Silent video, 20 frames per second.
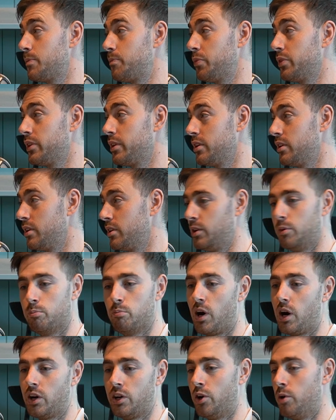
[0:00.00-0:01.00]
You
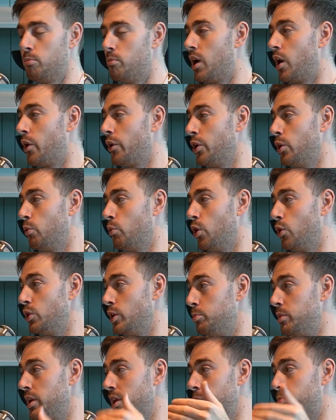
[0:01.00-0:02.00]
know, Mario World. You
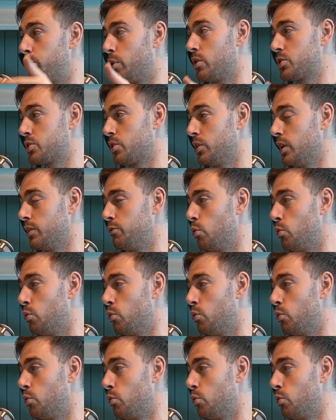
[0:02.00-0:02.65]
beat the boss on level